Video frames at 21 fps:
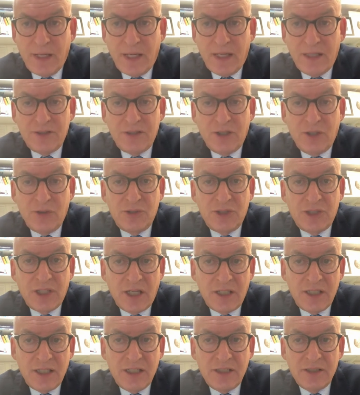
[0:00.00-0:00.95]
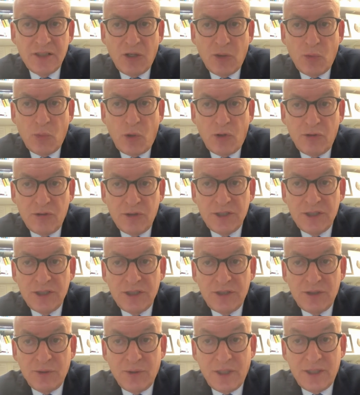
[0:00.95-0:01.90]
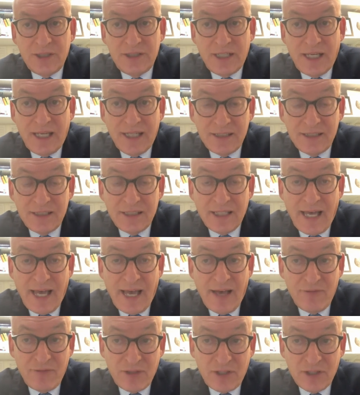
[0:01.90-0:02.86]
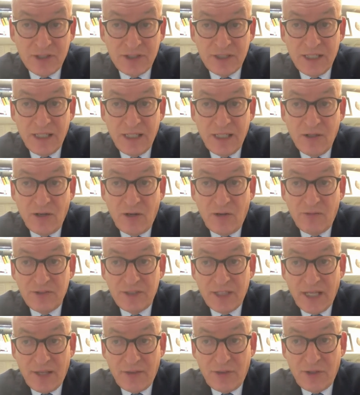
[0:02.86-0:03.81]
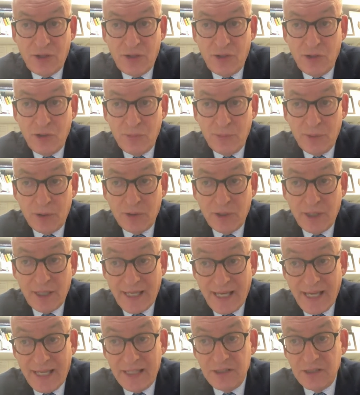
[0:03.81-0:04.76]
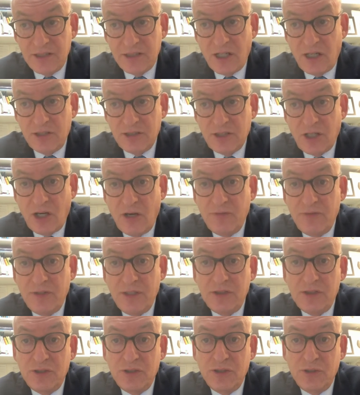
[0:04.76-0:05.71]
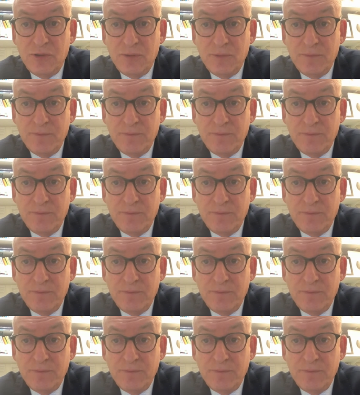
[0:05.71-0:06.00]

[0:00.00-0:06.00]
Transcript: and so studies are warranted to assess efficacy of xanthohumol against SARS CoV two.